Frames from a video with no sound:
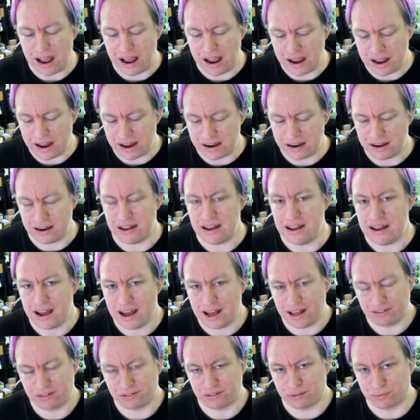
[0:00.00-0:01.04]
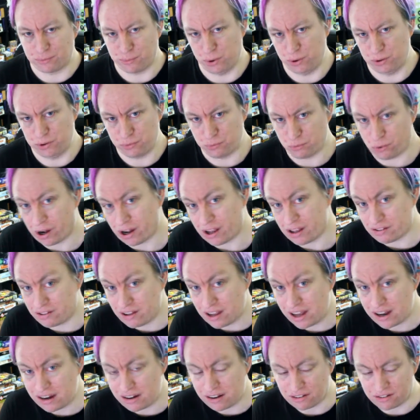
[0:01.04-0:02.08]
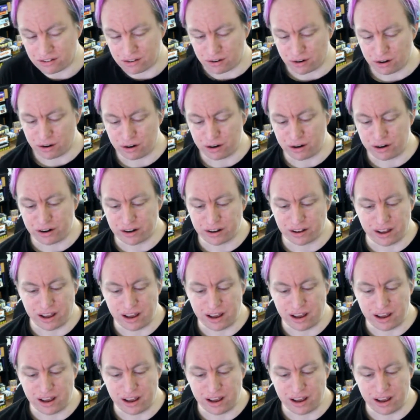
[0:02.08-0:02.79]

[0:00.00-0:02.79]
and he asks Roland why his hand doesn't hurt,